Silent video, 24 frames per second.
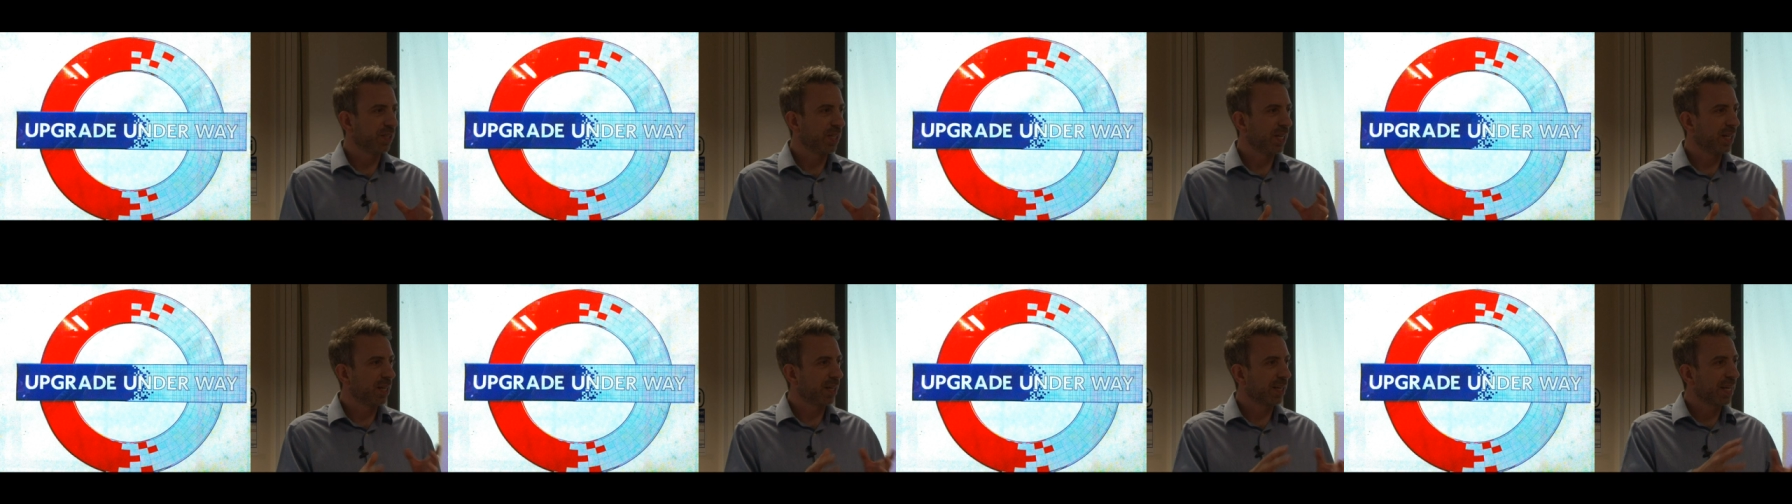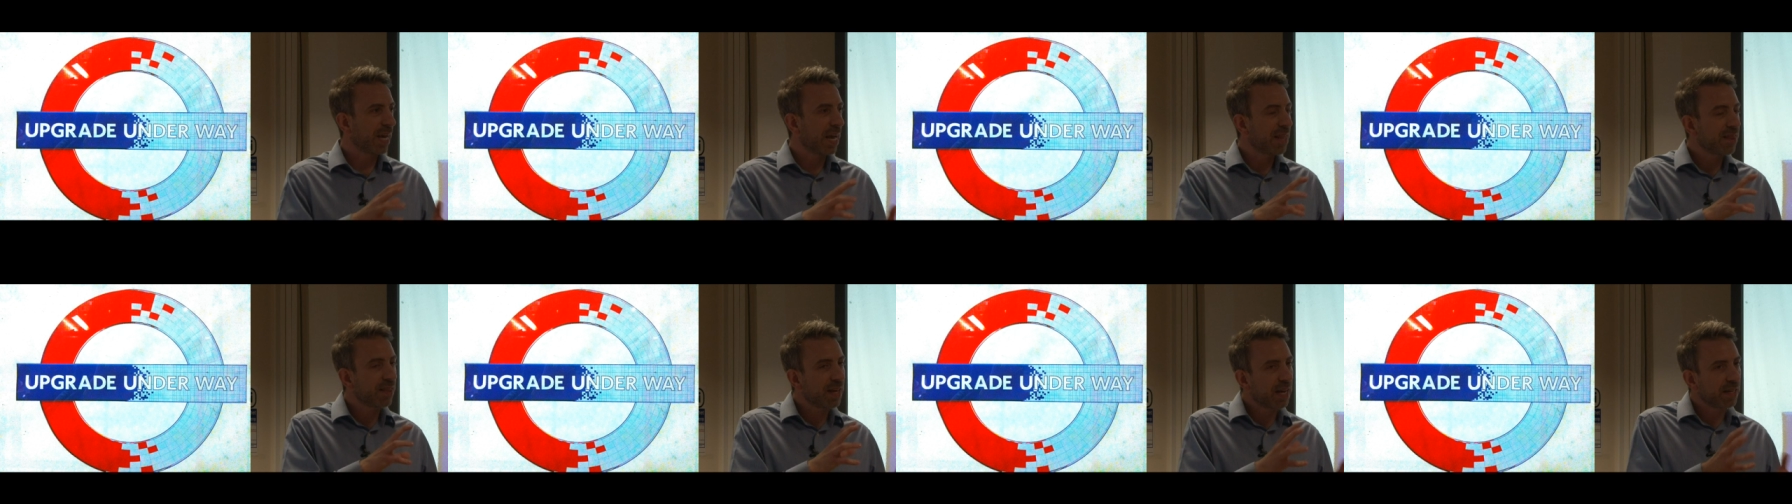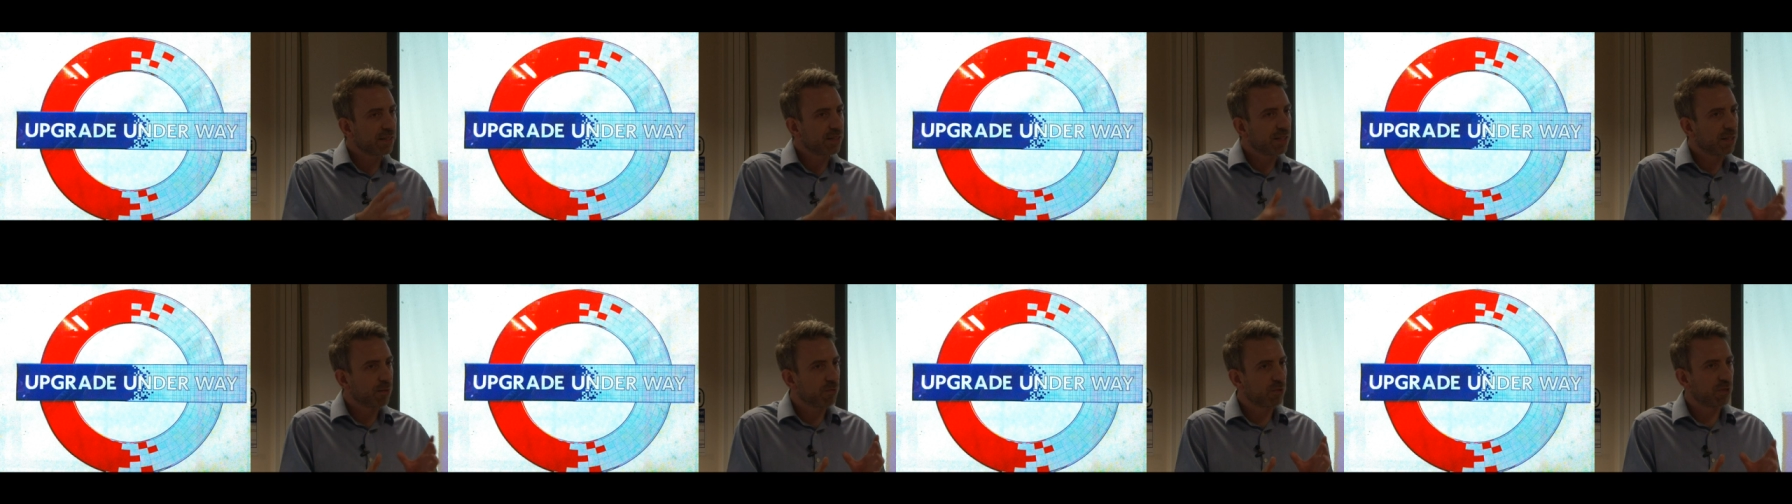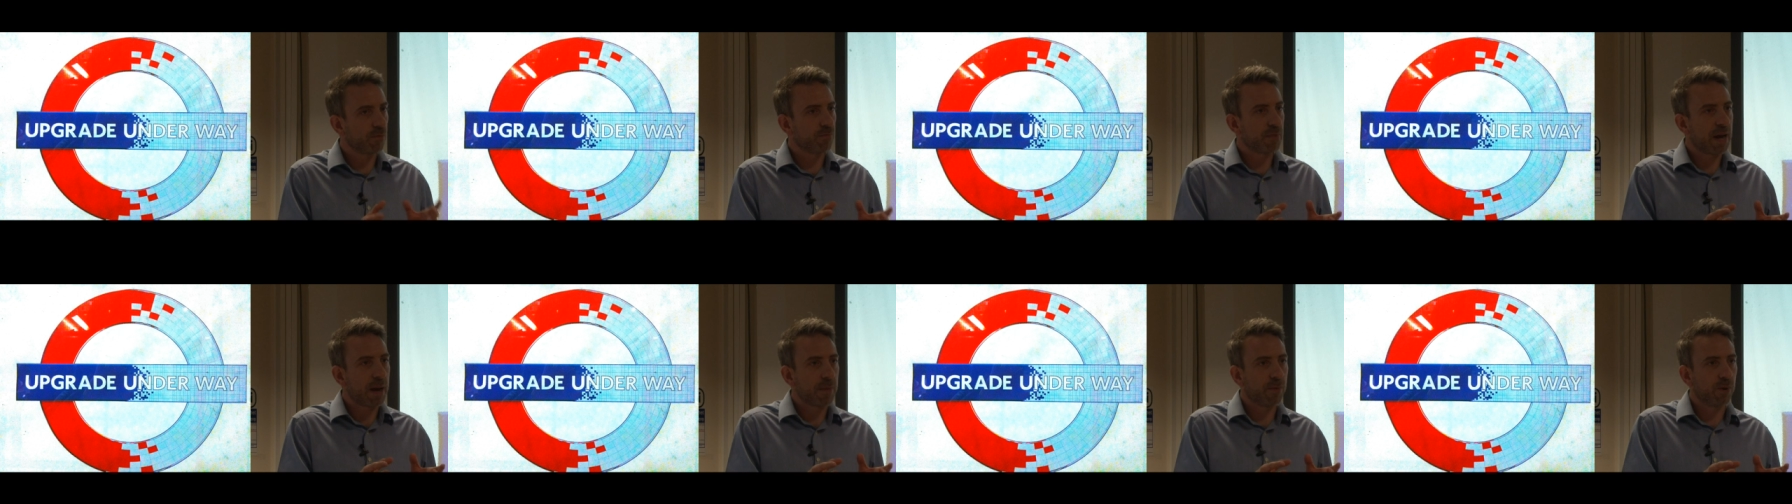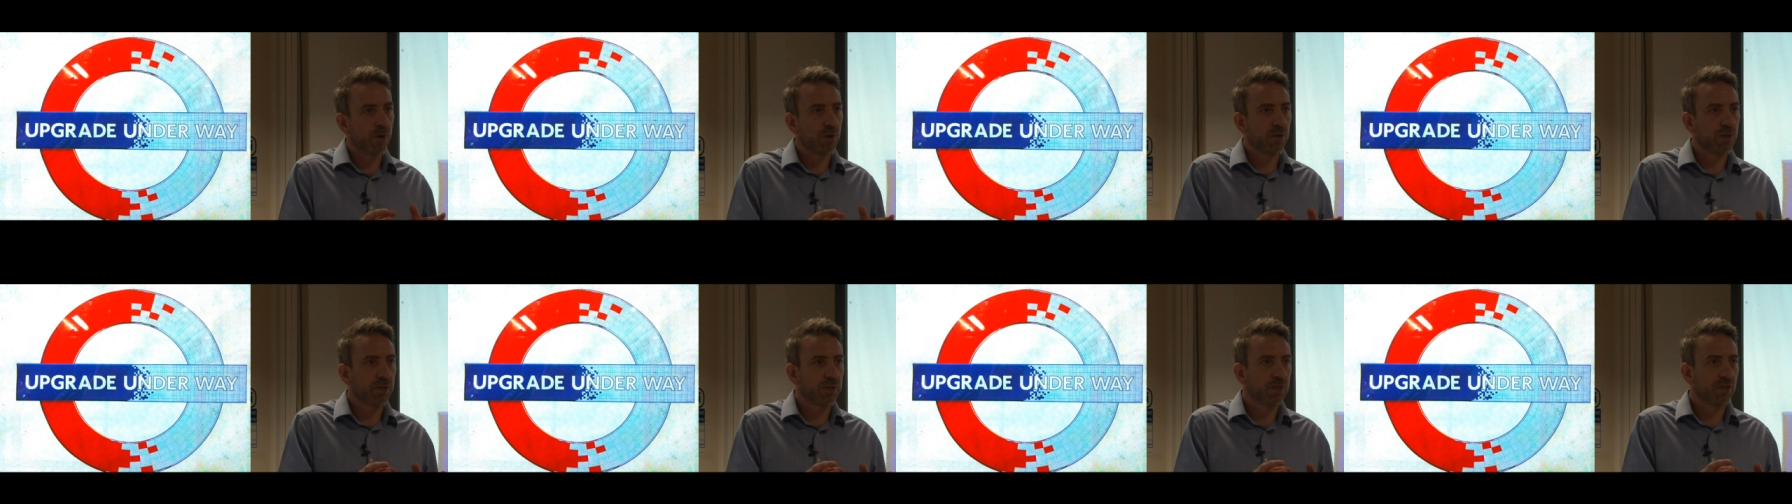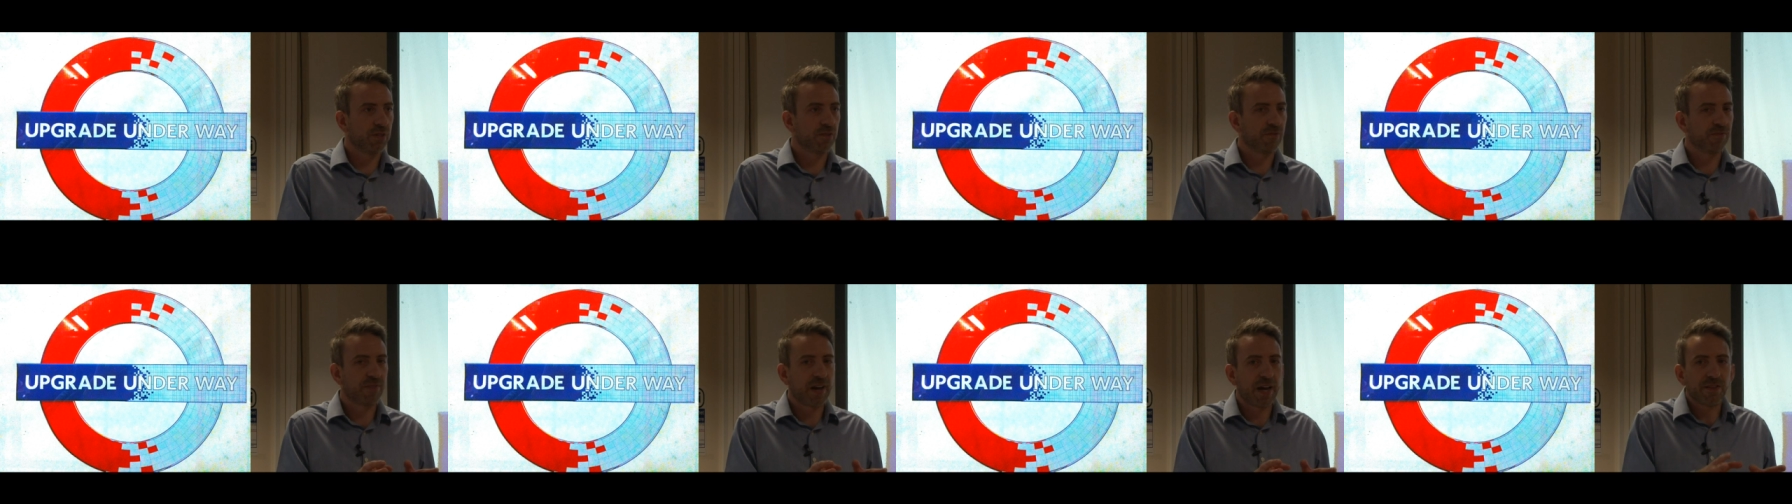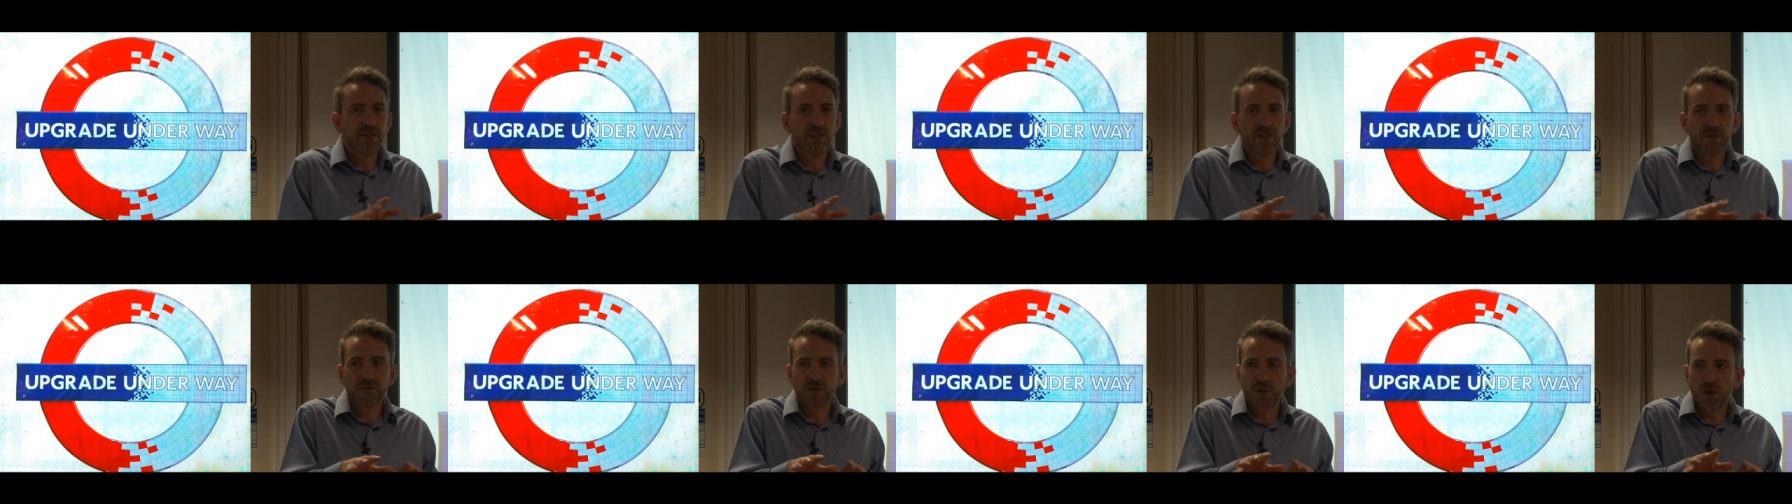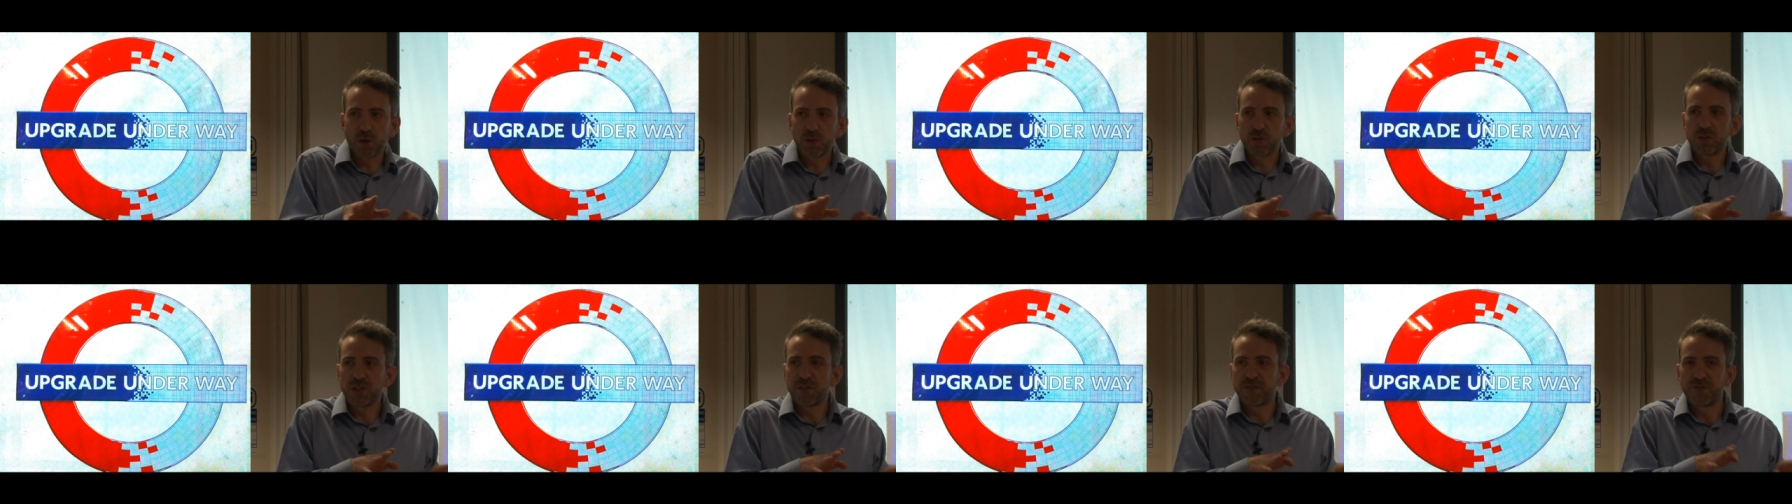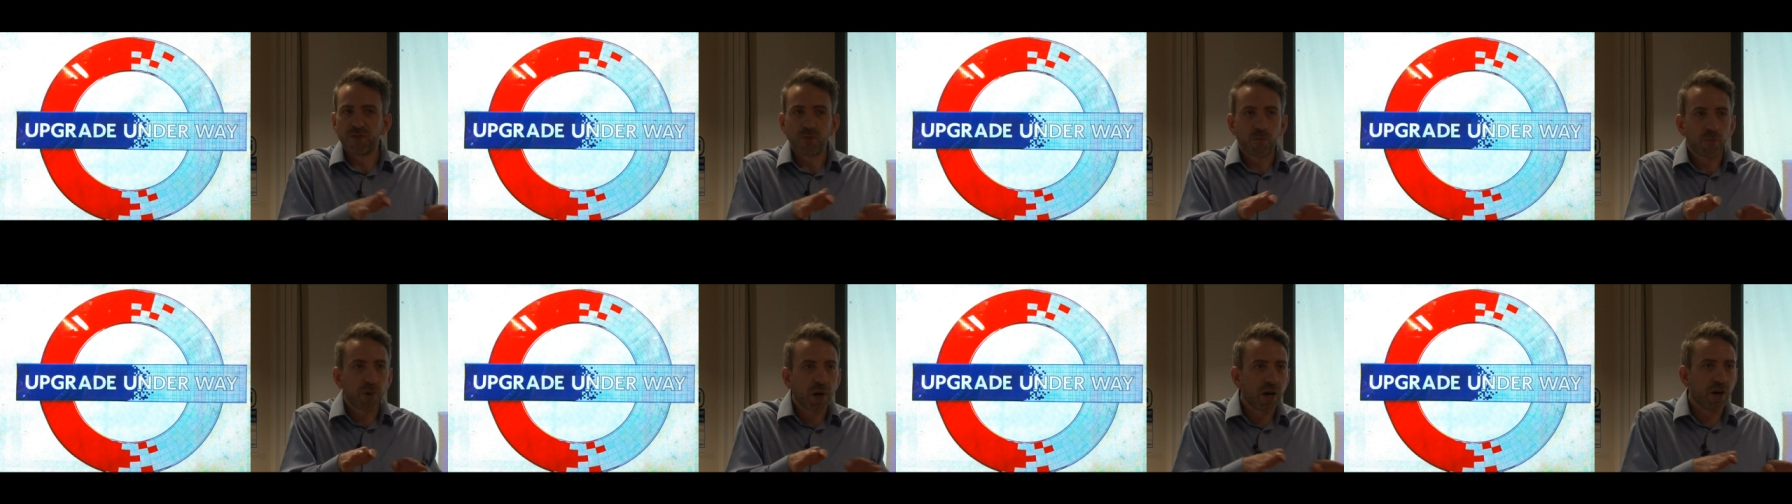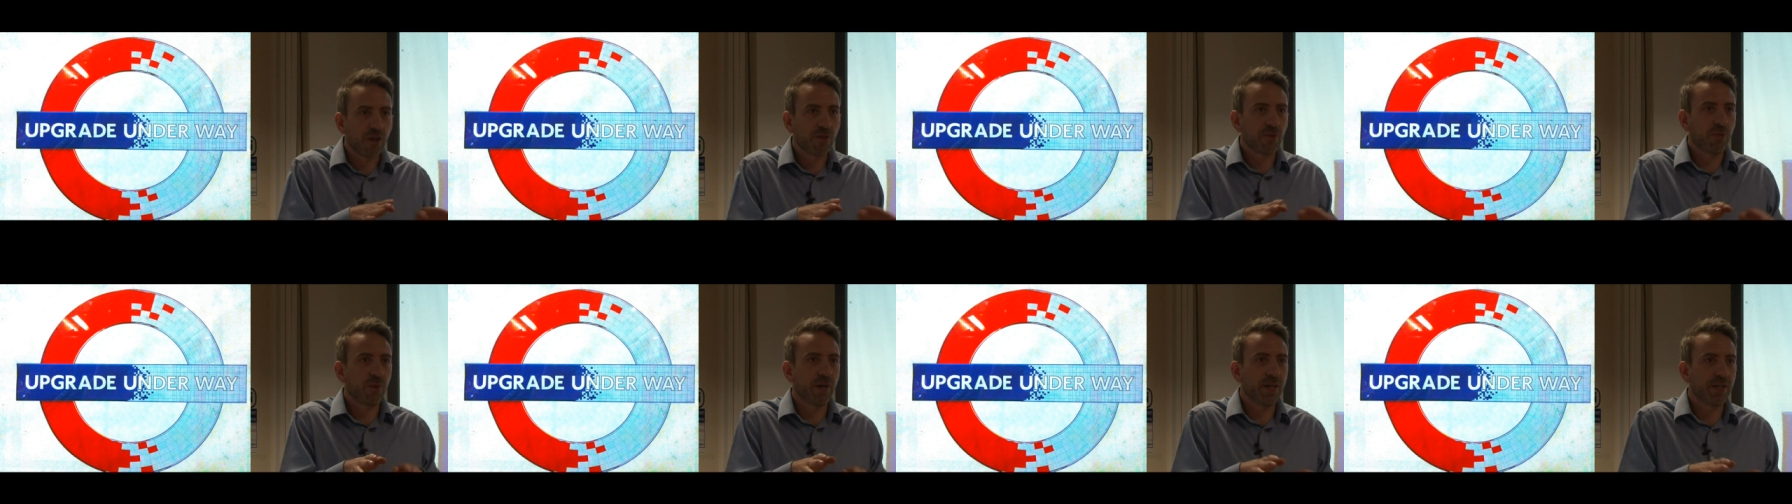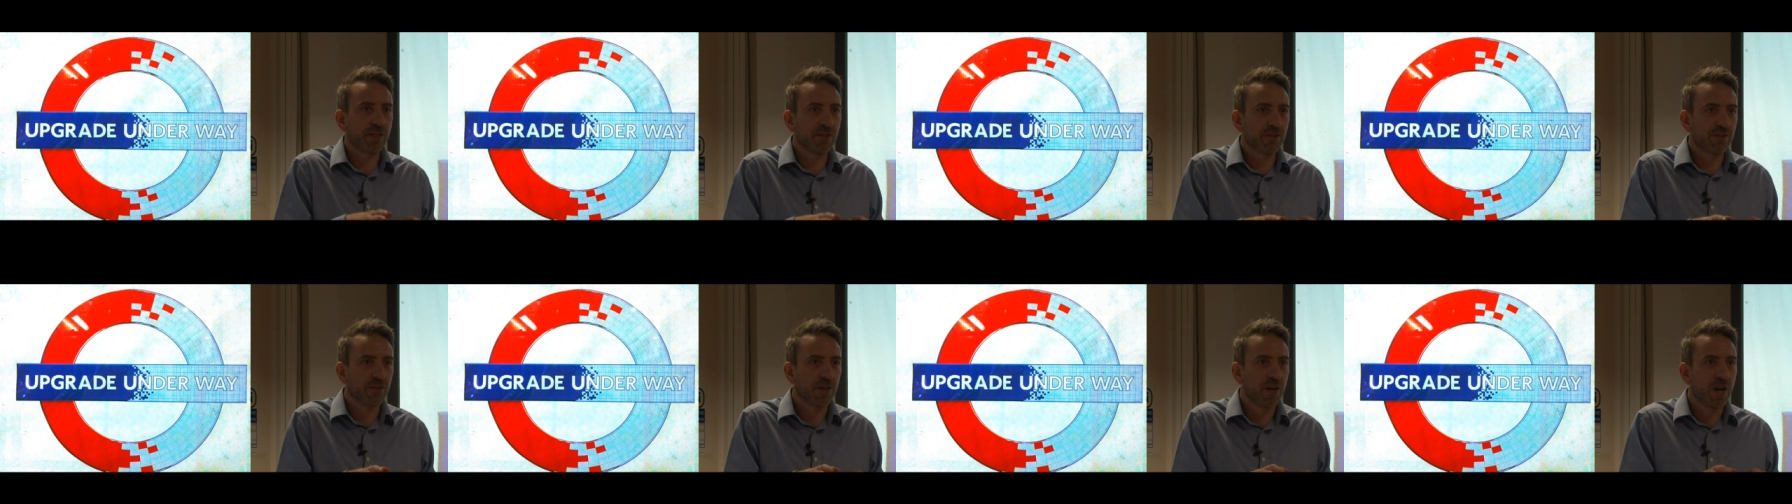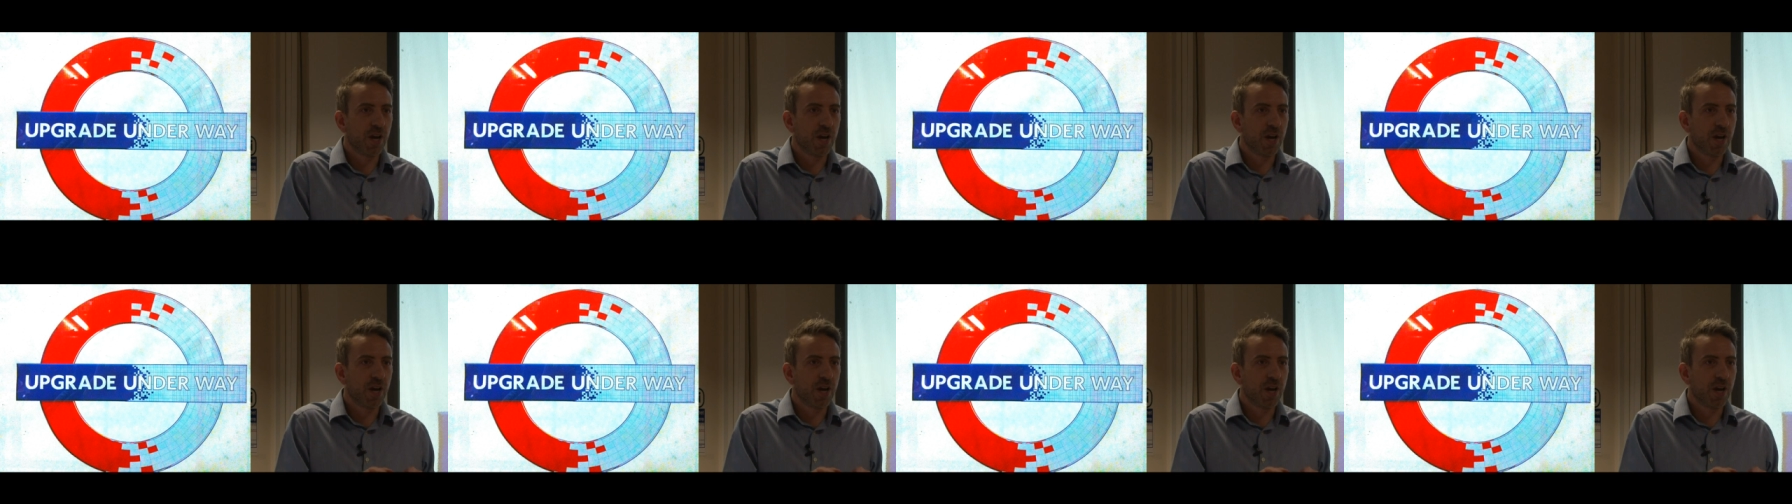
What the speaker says: and again that seems to map on to the fact that you've got different pathways,